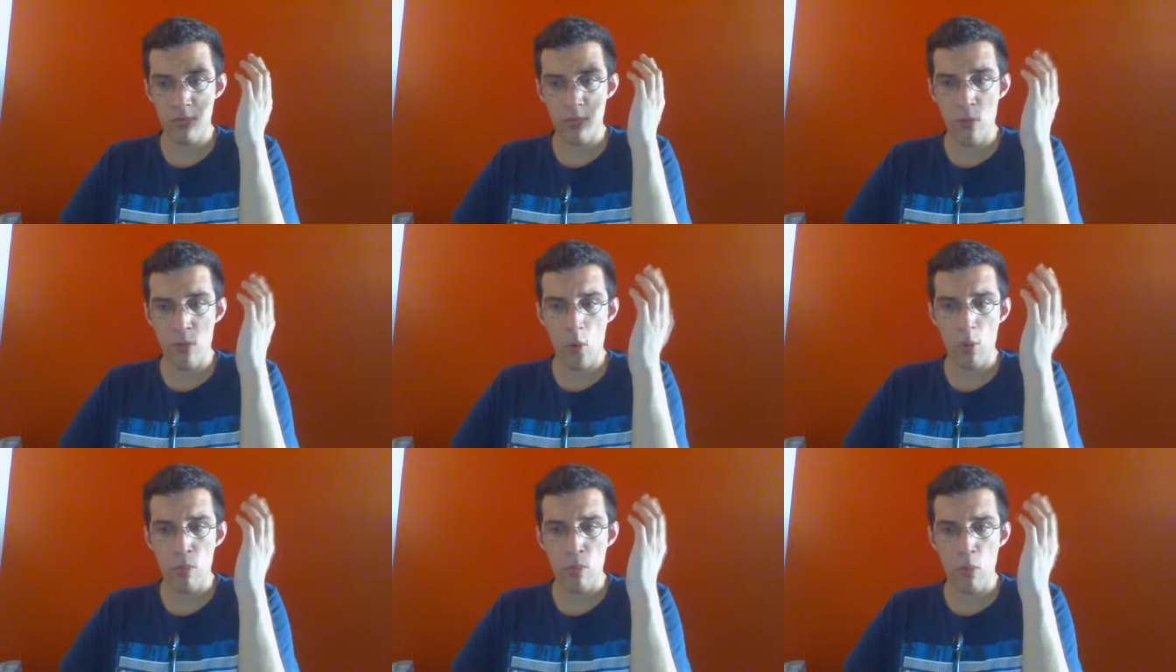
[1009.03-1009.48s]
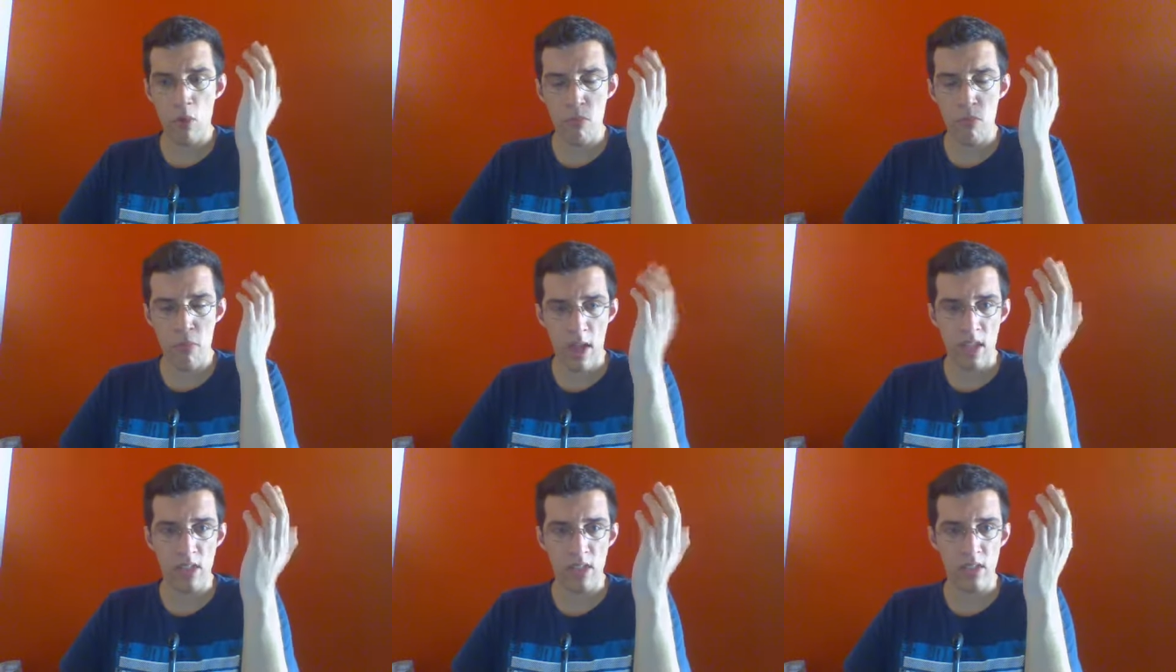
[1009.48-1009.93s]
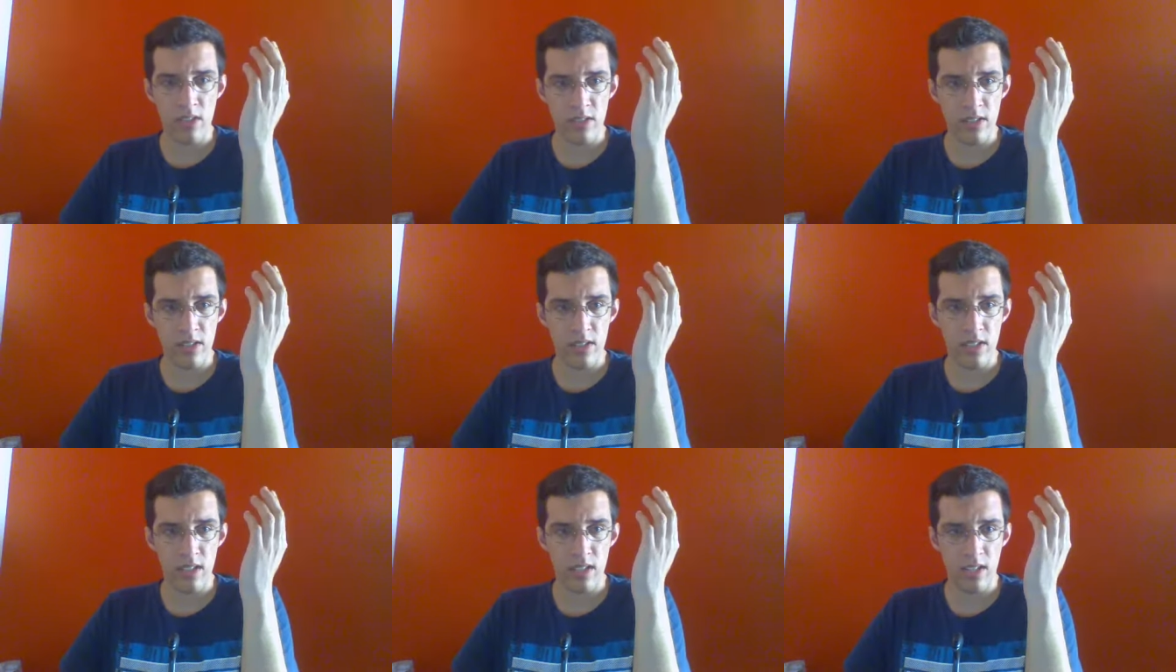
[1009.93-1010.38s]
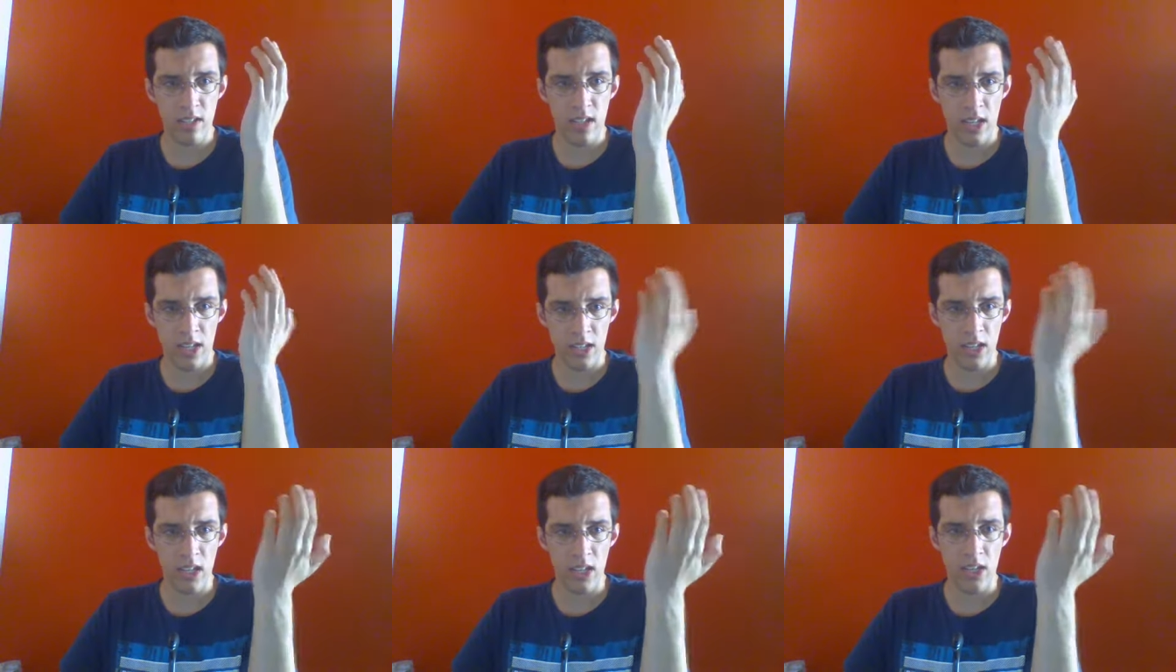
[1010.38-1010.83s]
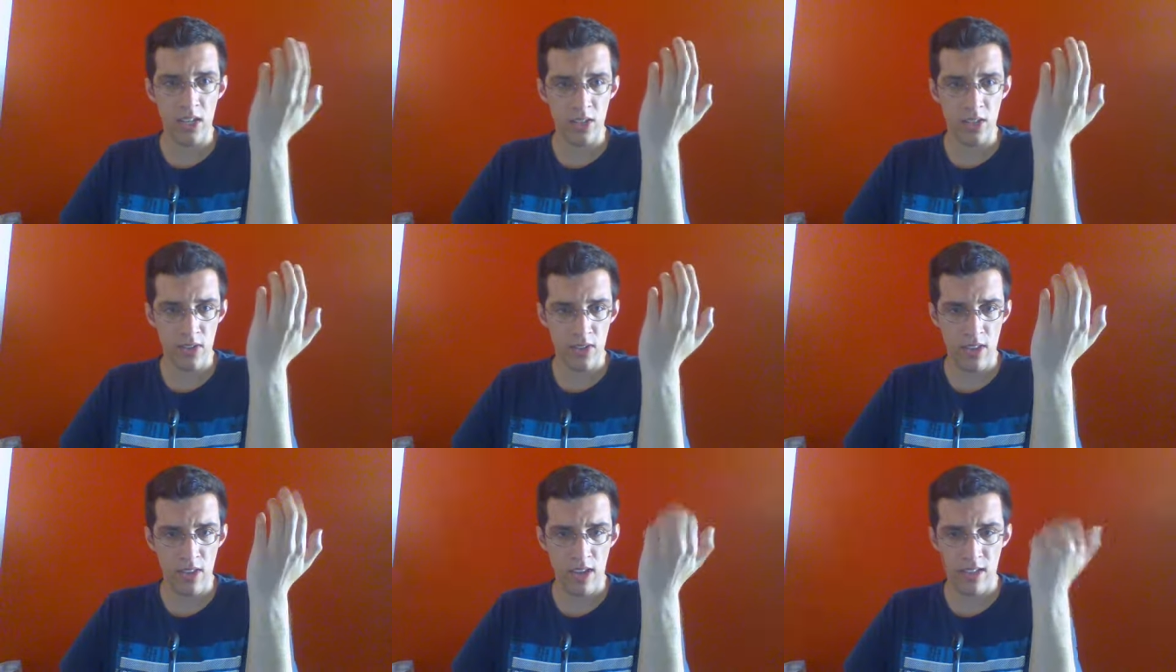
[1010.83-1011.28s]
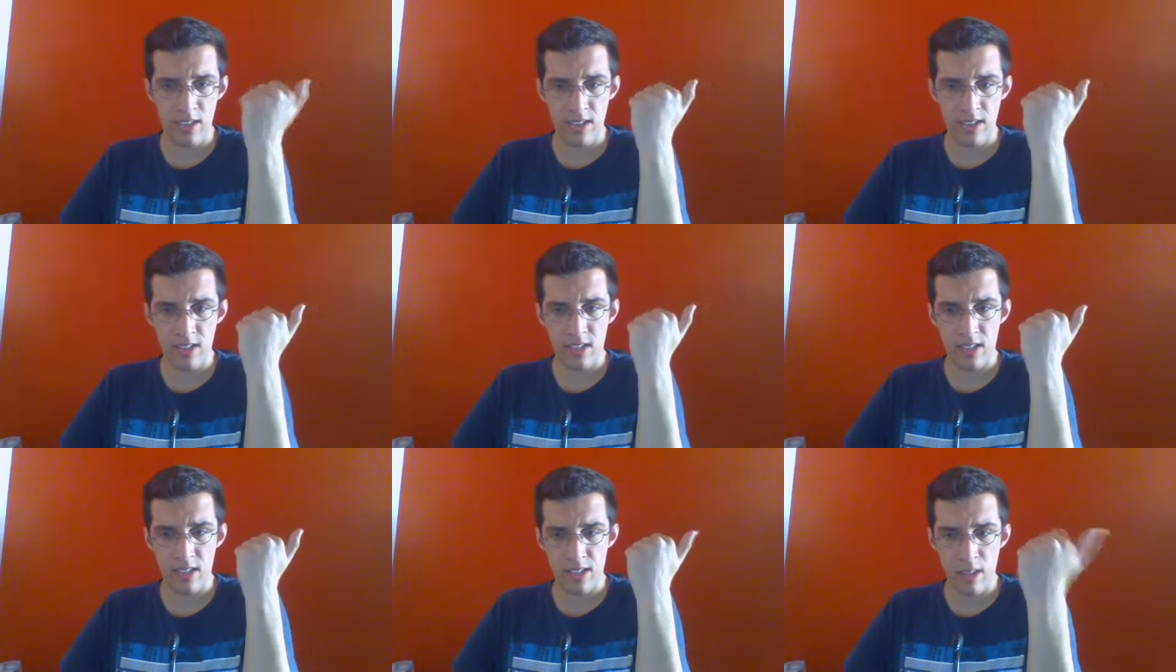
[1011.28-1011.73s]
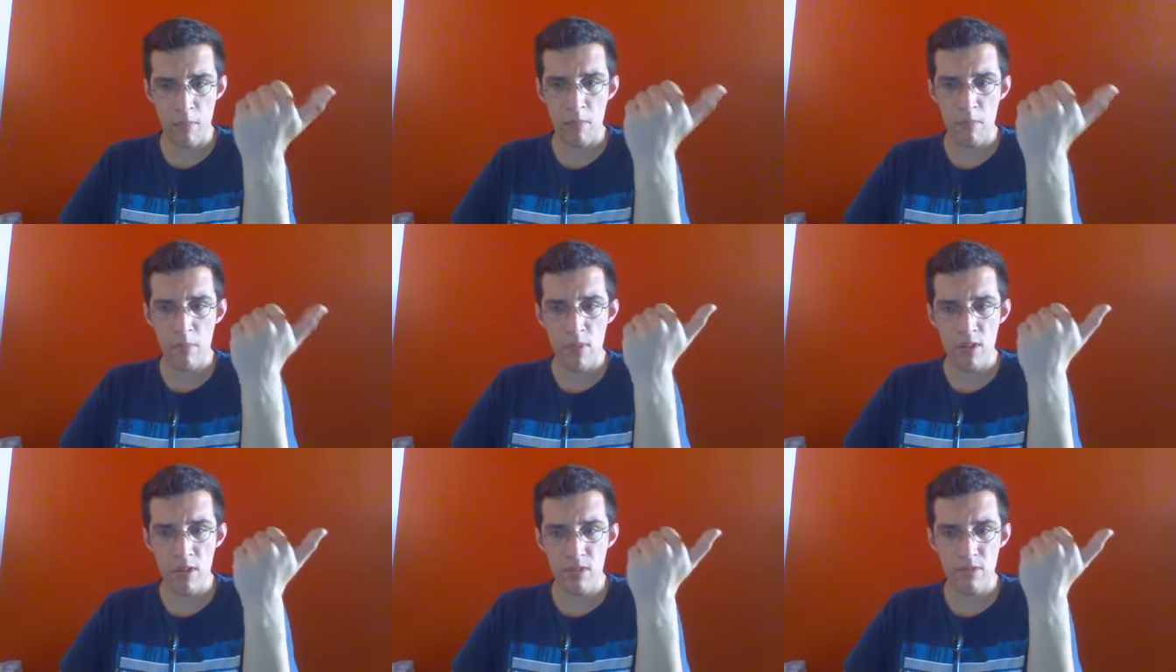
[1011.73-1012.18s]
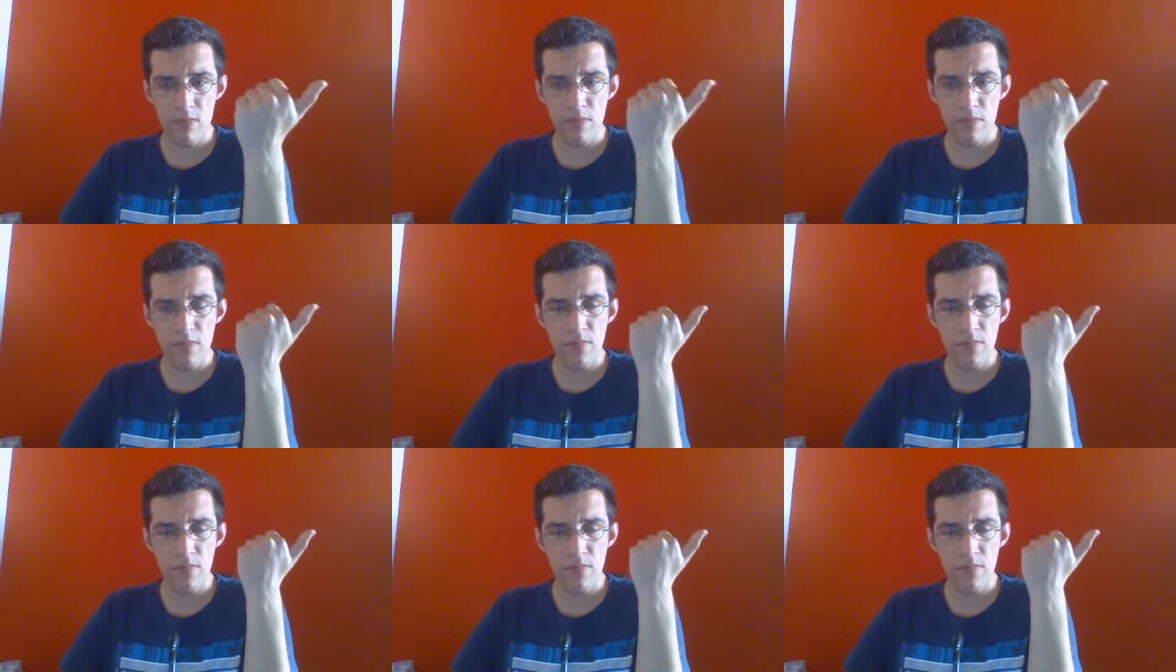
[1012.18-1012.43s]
four more months in the year. That's September,